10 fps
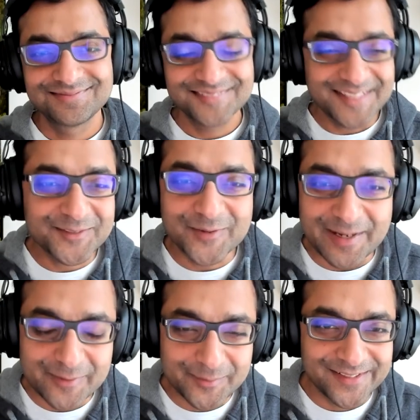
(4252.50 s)
Thanks for
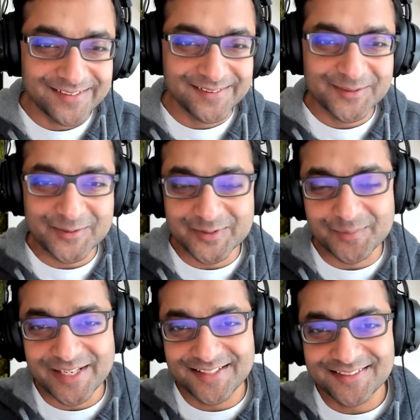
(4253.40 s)
having me, Nikhyl. This was a
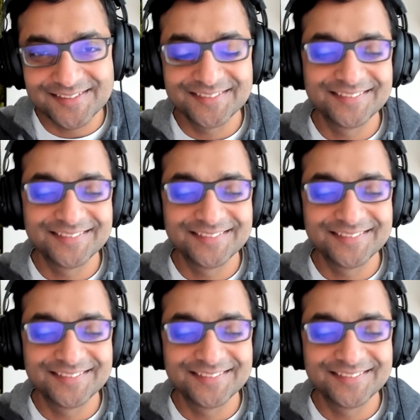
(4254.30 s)
blast.